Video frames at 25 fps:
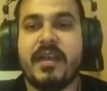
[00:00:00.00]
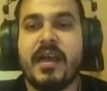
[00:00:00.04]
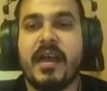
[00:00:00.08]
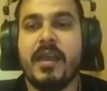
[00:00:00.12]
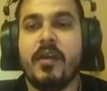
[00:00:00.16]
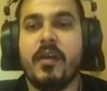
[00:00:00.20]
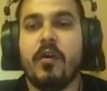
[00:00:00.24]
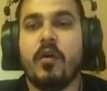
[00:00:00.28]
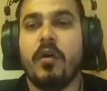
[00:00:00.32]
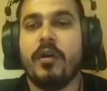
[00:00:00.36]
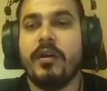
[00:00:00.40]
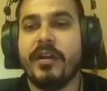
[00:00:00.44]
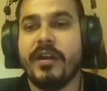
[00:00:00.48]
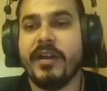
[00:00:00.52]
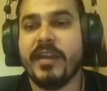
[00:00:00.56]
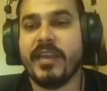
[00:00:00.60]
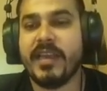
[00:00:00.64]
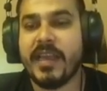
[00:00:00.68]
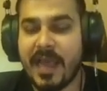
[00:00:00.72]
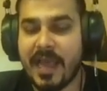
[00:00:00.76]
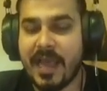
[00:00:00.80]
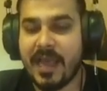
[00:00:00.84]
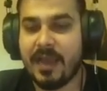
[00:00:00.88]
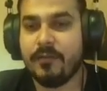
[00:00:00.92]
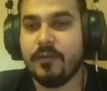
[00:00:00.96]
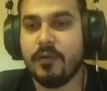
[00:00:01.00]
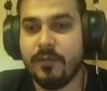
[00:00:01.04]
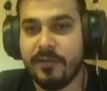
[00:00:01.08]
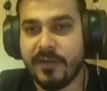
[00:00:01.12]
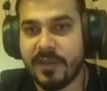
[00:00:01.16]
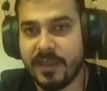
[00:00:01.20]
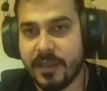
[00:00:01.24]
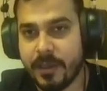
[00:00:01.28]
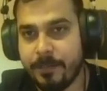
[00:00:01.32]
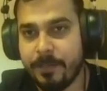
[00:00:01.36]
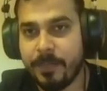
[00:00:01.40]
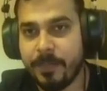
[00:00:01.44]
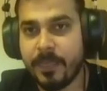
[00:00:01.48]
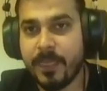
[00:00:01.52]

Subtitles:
I already have over here.